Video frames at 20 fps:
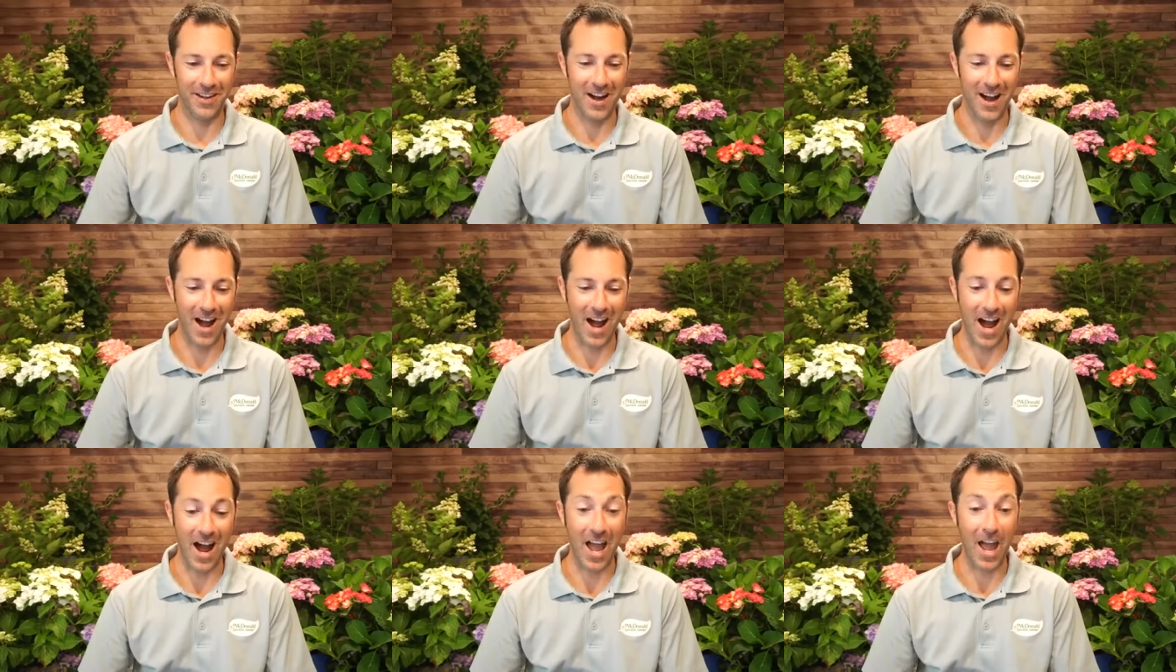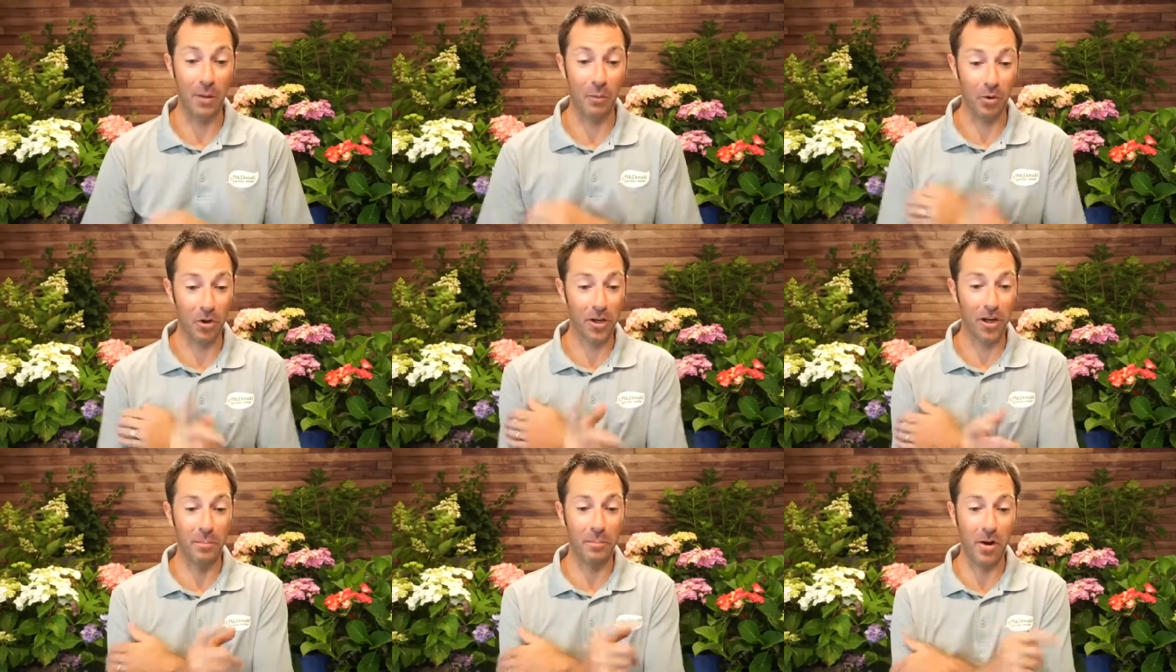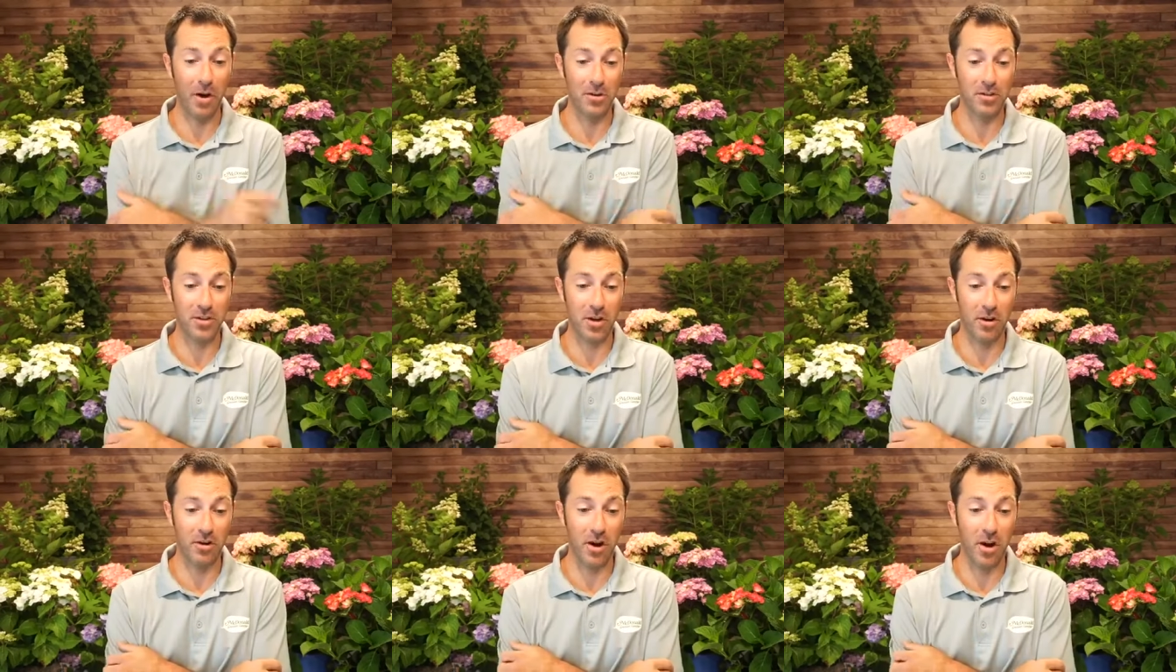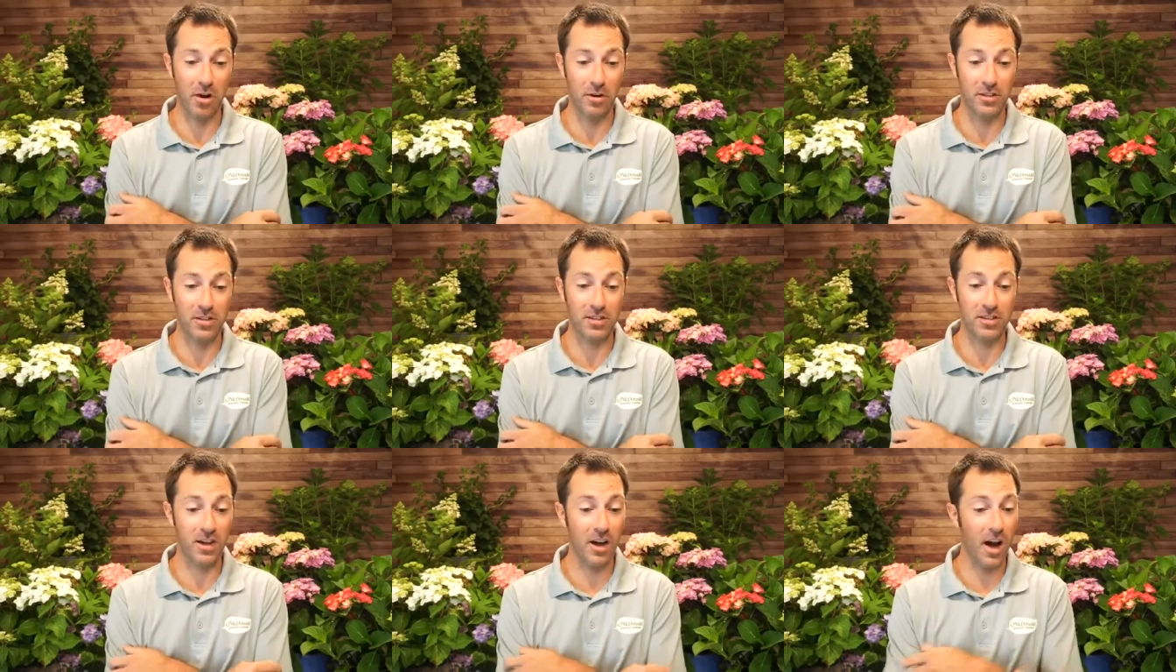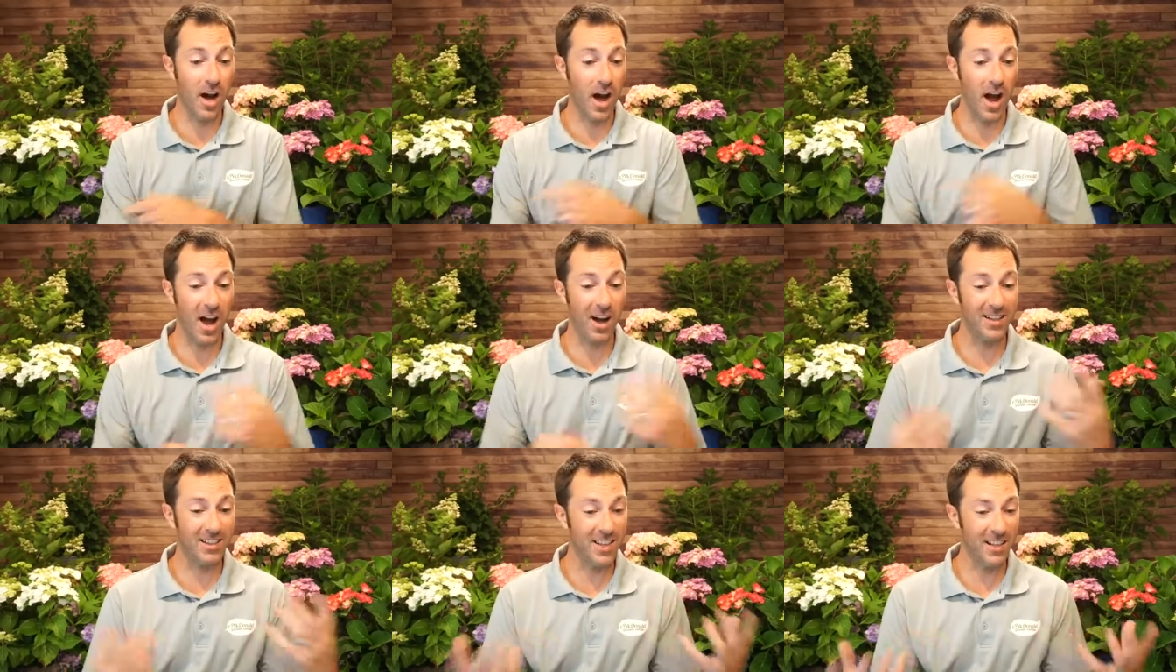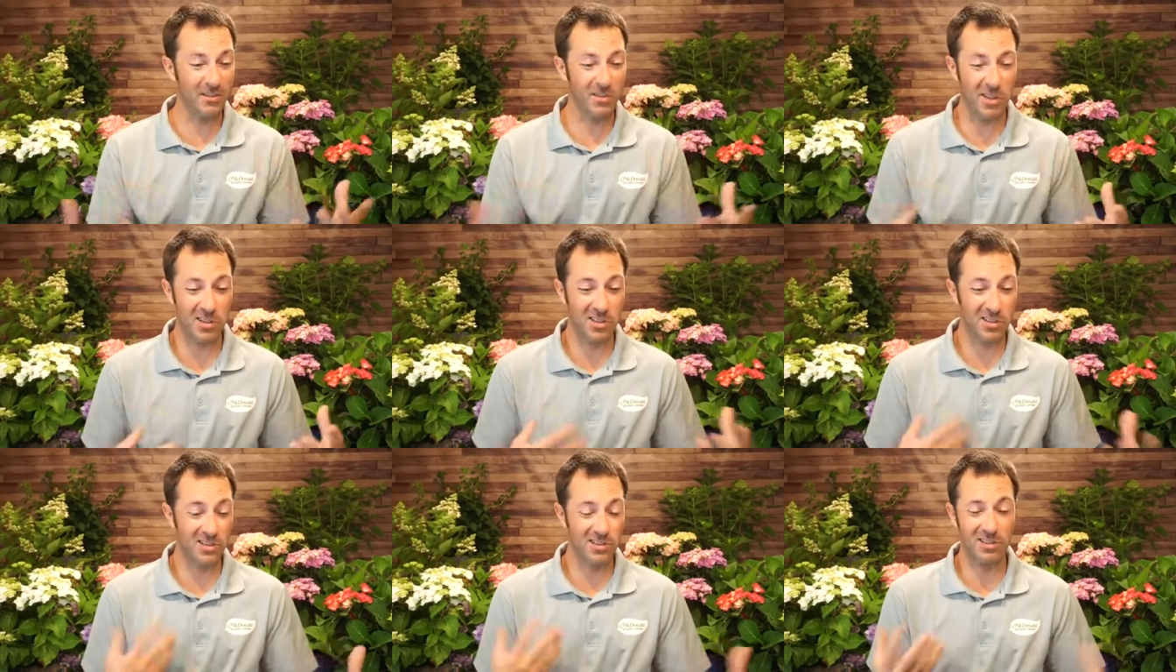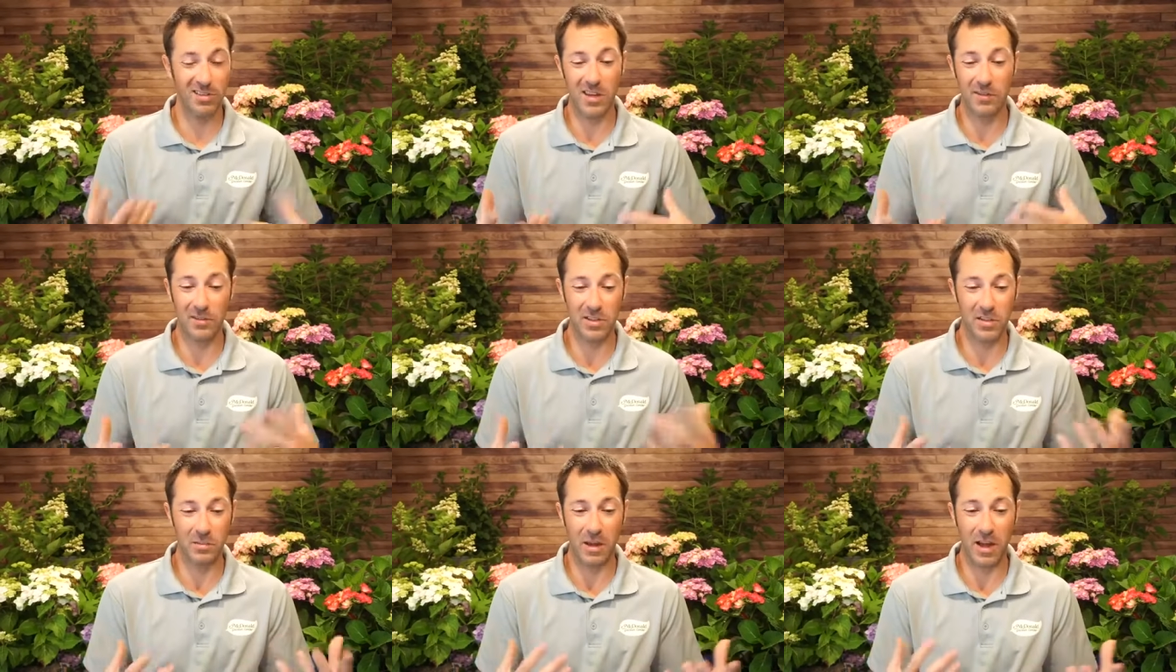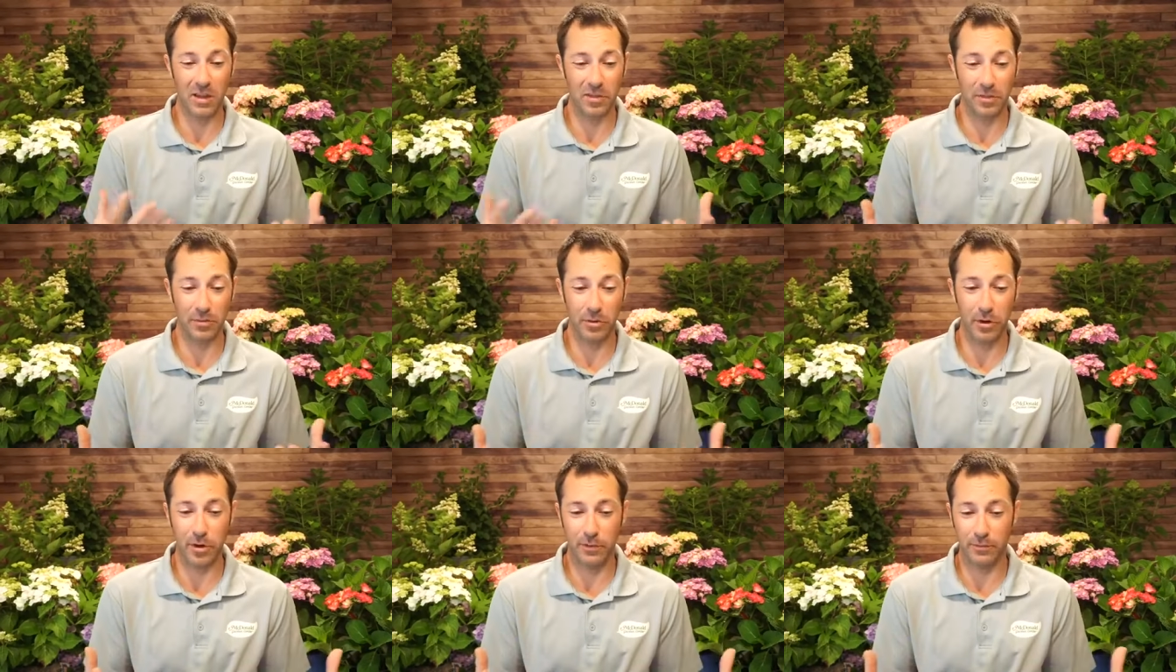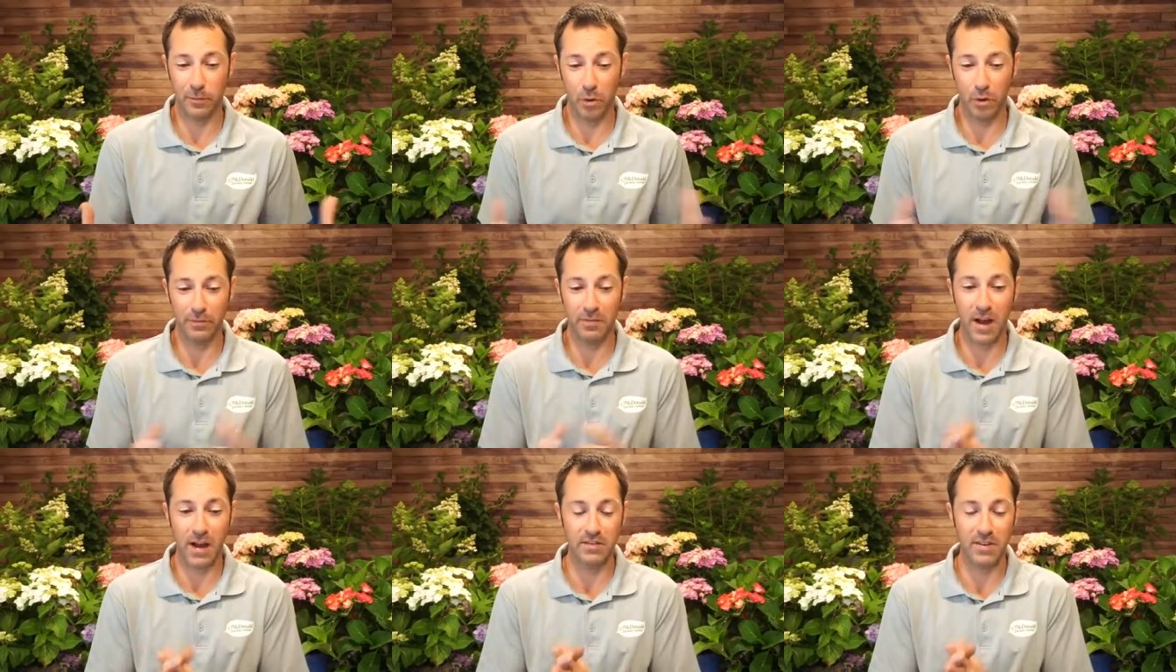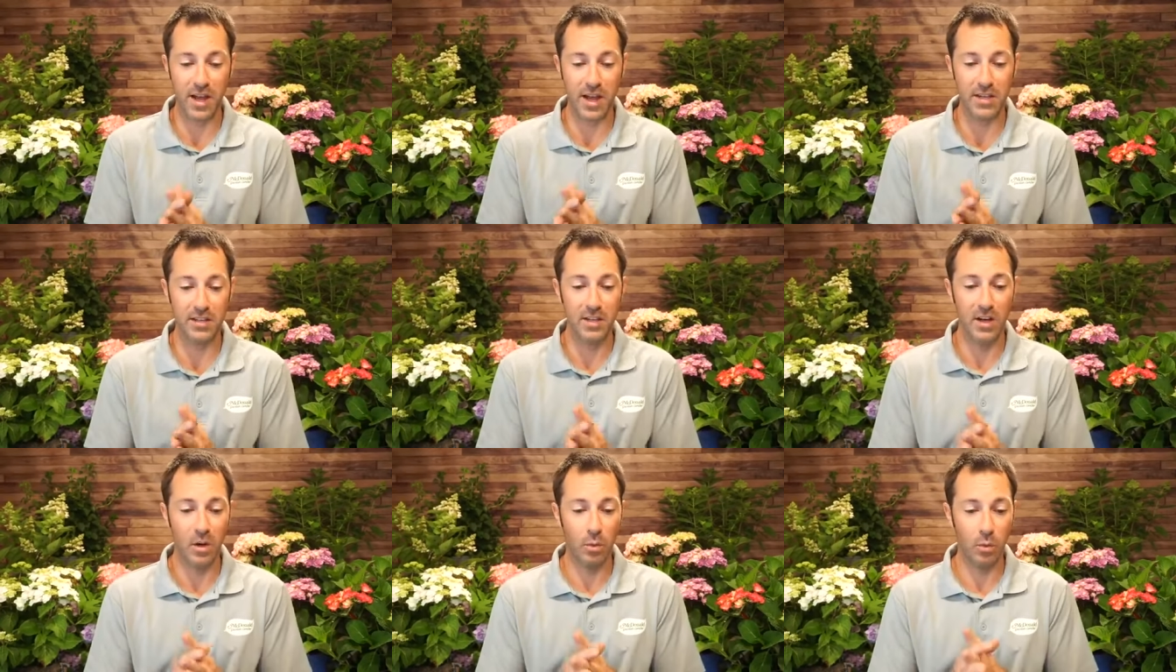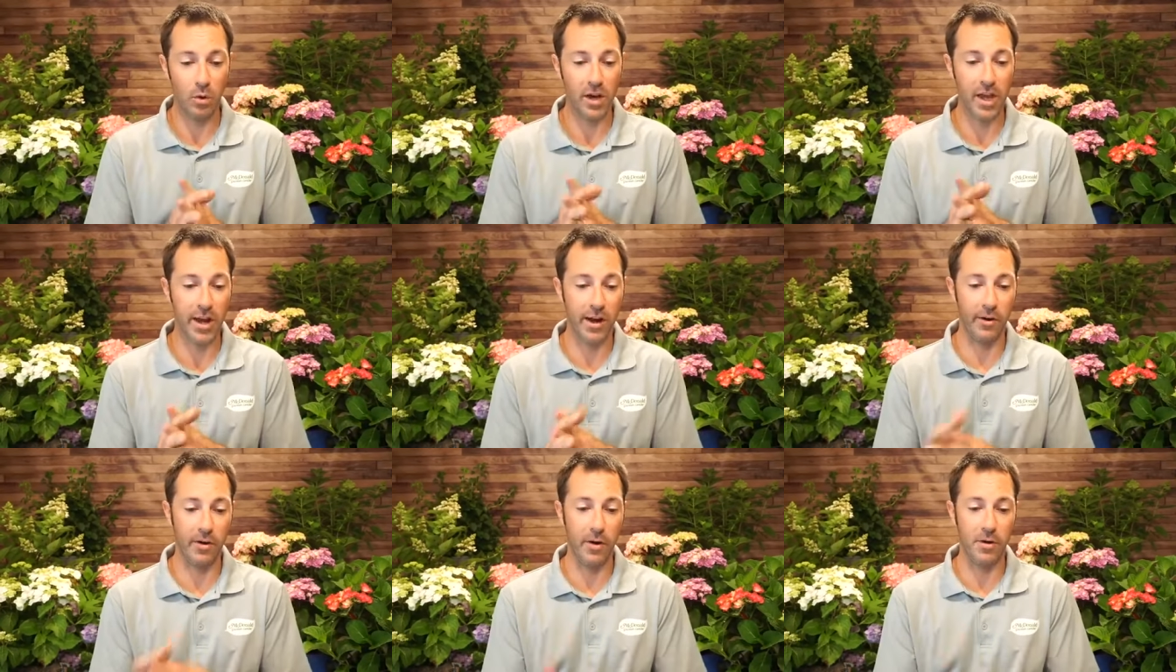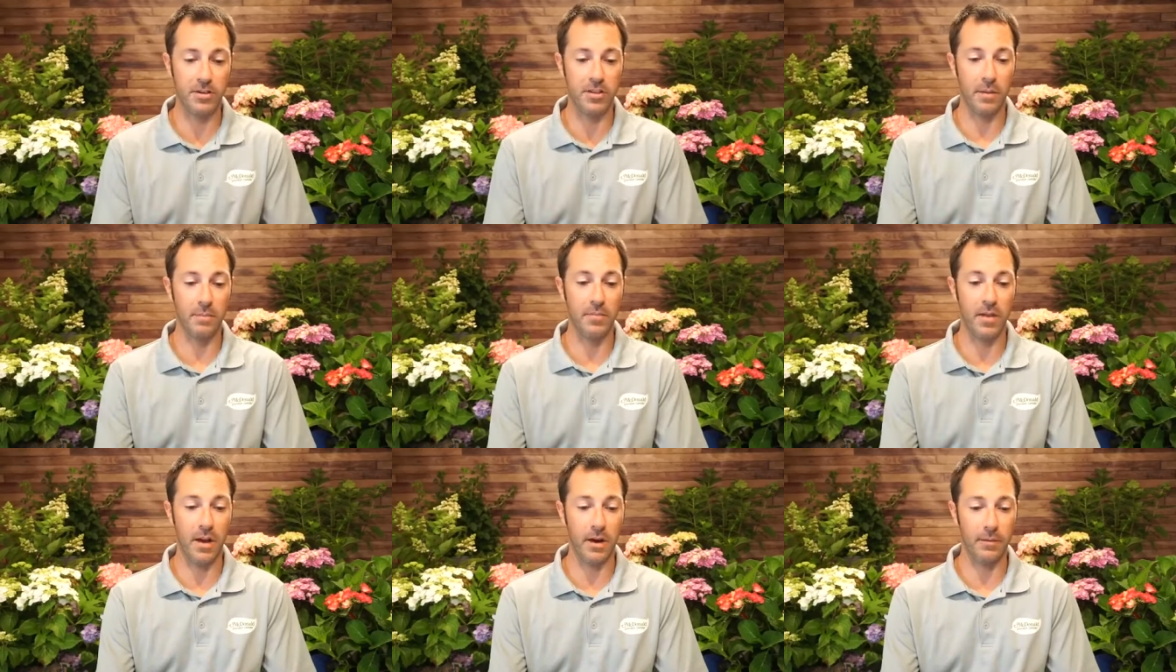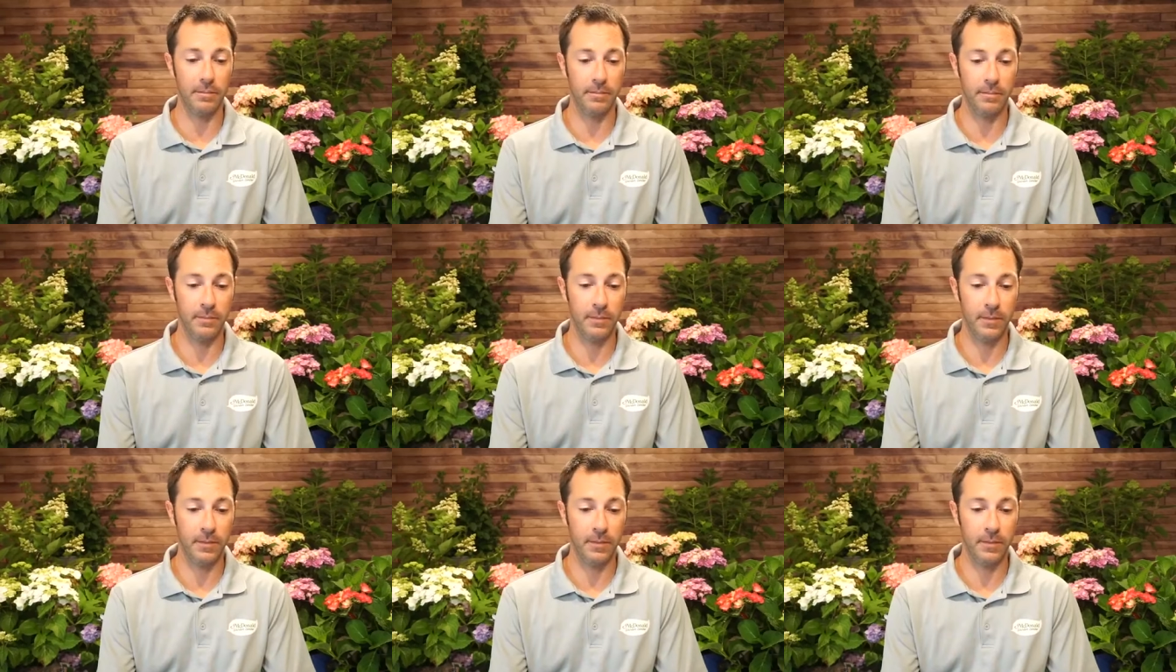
Uh, and we're going to post our notes. Uh, gives us give us about three or four or five days. We'll get our notes up there.